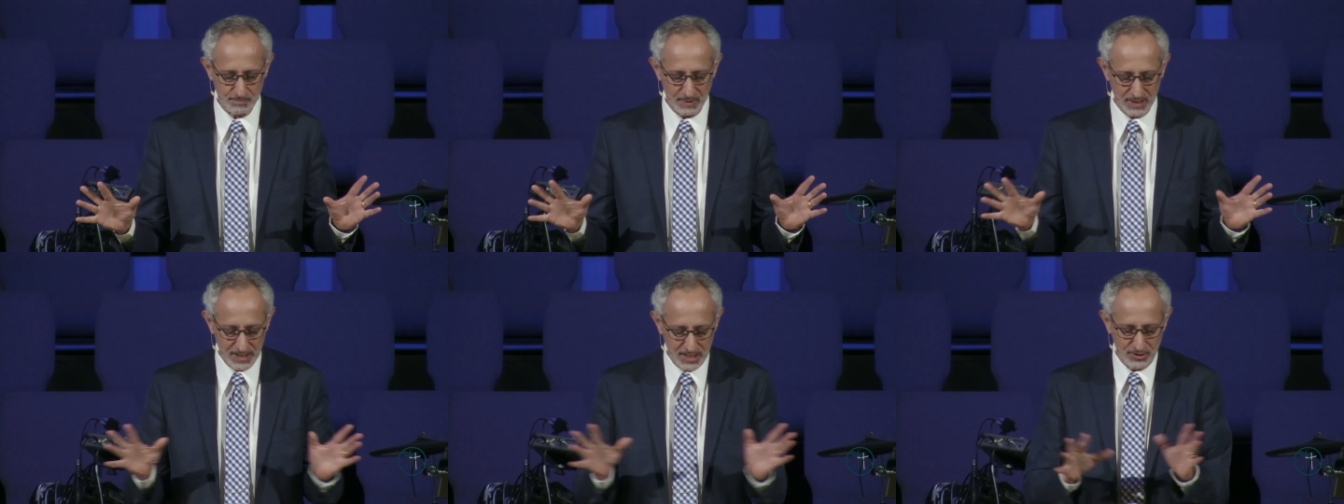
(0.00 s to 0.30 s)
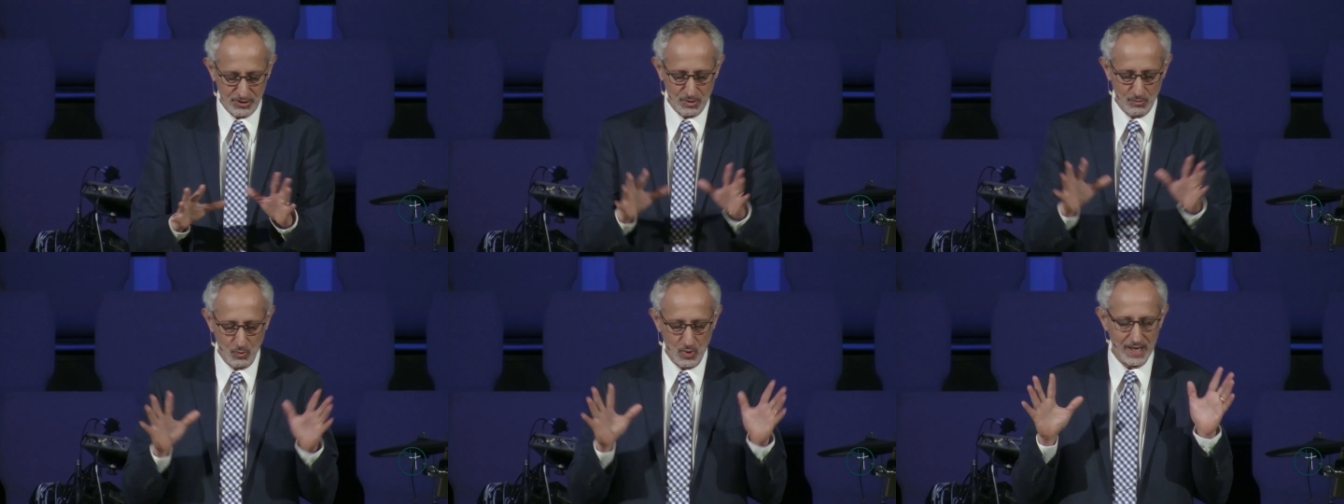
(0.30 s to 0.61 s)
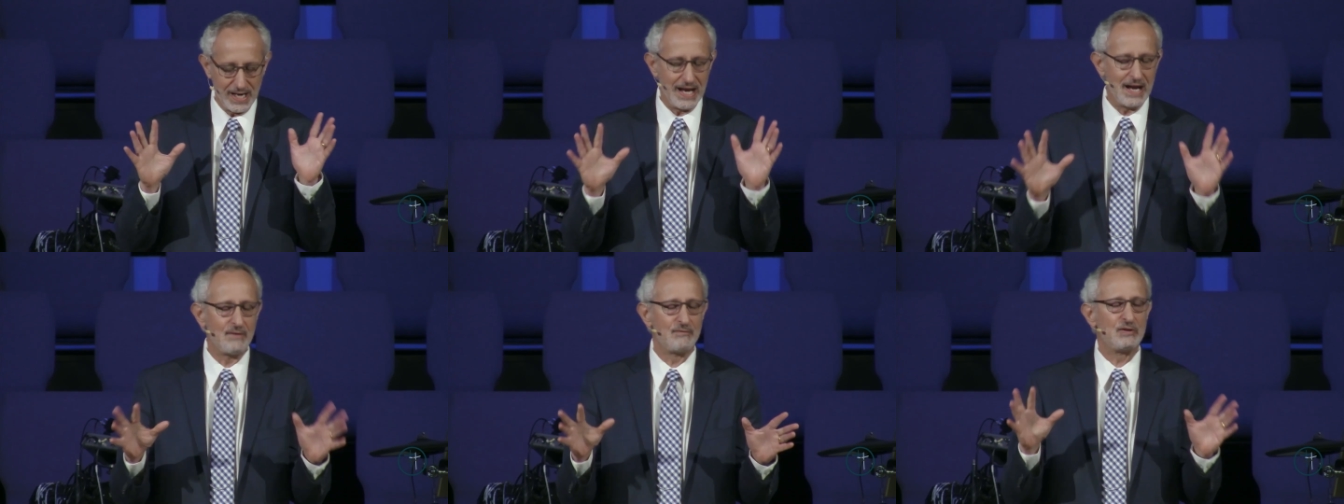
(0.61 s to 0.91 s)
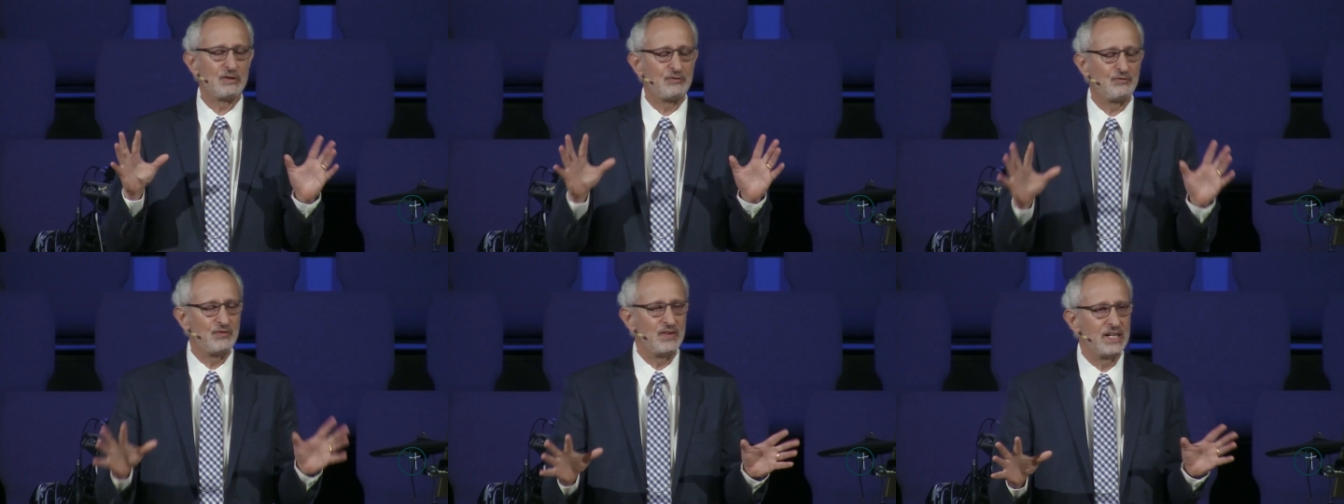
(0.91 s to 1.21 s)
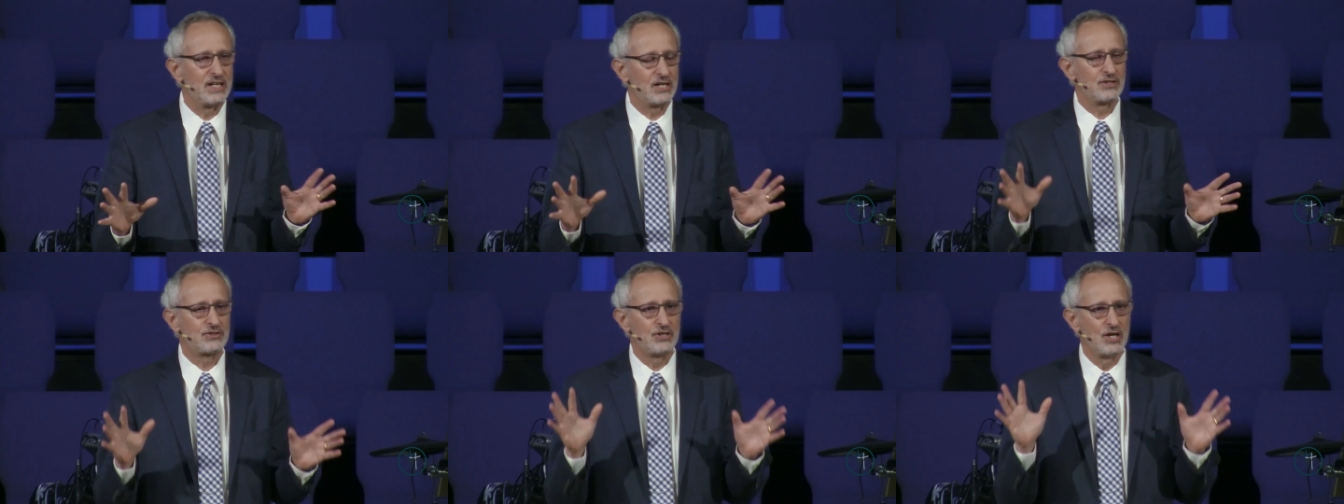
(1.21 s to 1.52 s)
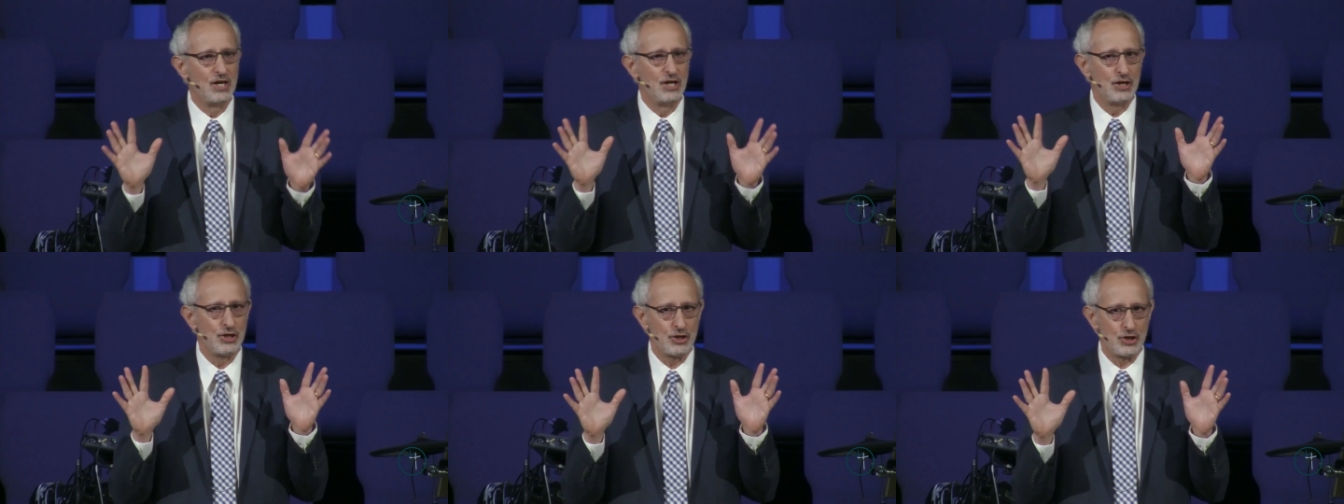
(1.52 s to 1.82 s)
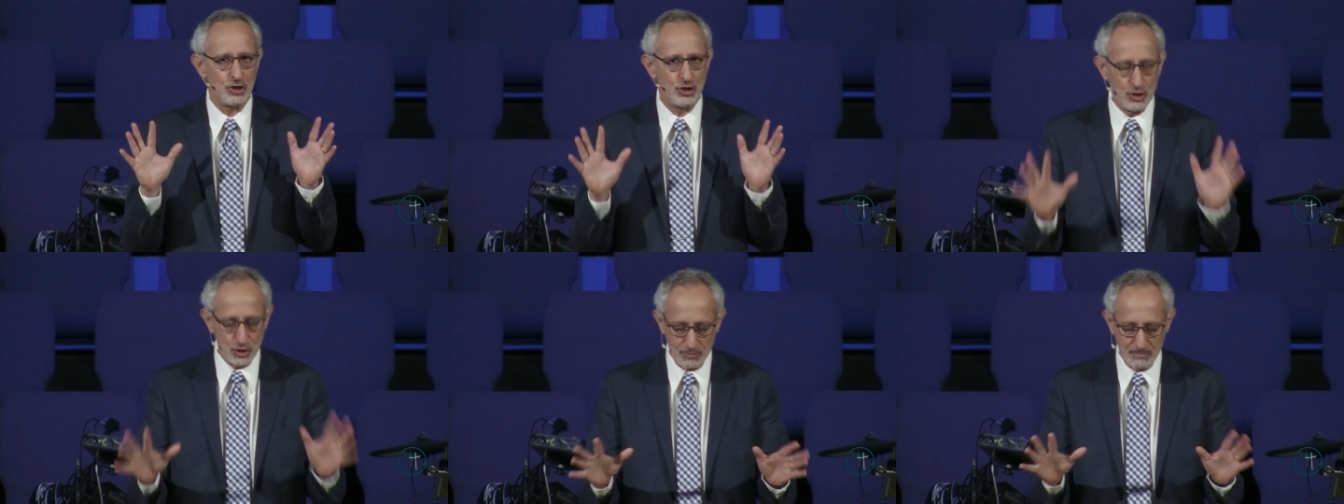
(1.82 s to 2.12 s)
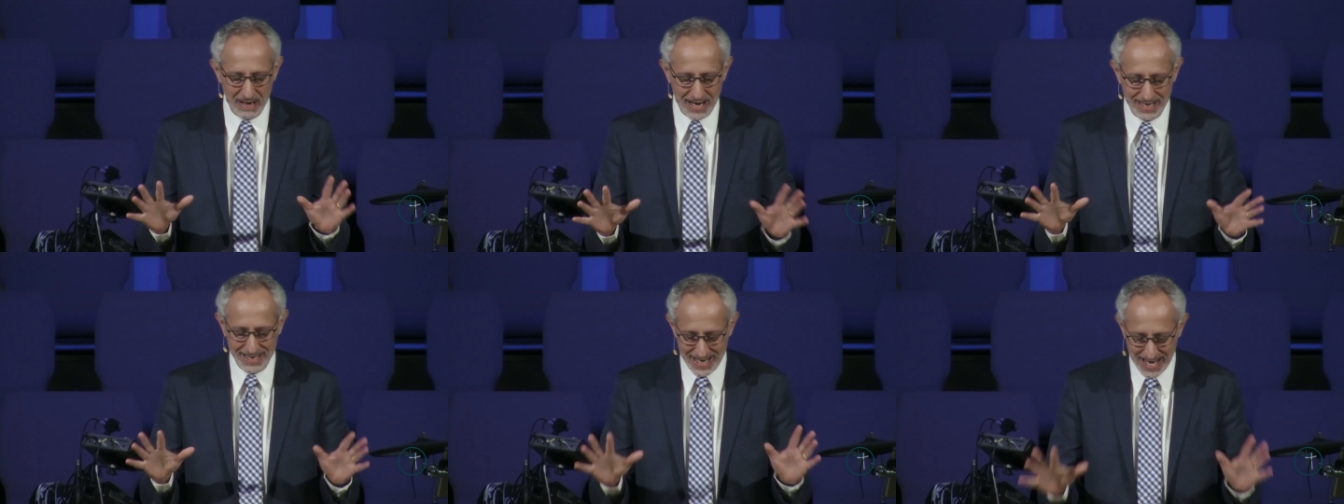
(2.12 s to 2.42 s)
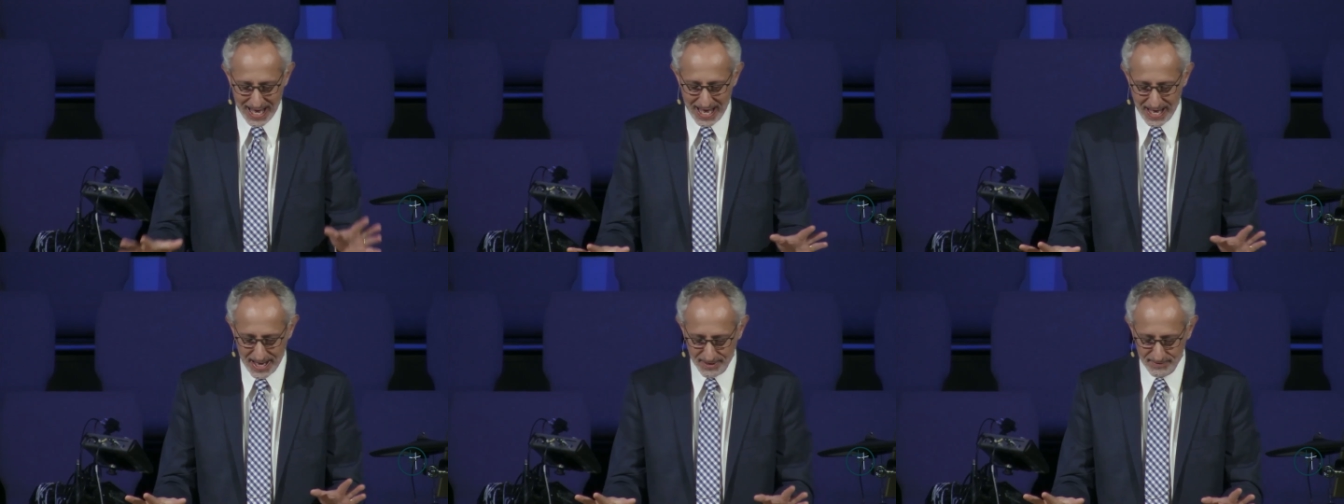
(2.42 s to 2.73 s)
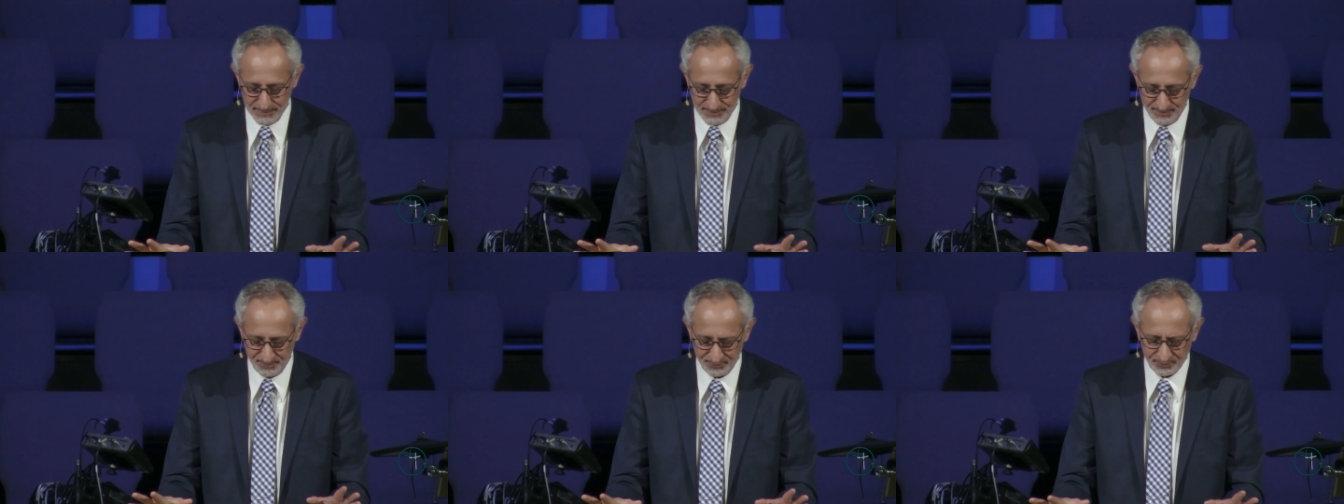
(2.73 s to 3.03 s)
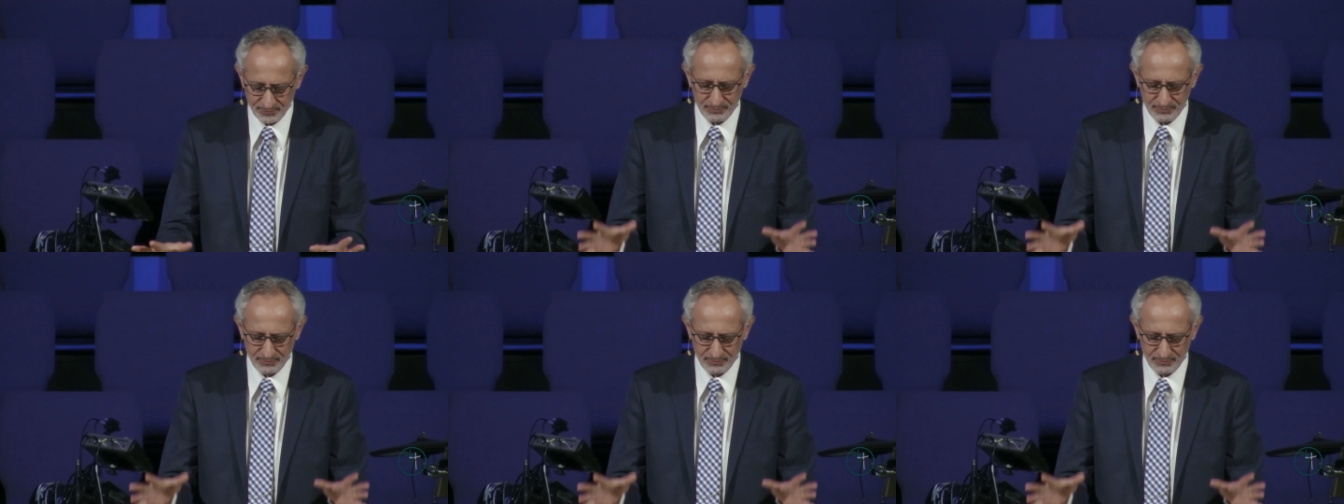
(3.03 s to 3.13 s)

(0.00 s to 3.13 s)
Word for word: But listen, whatever fears you might have.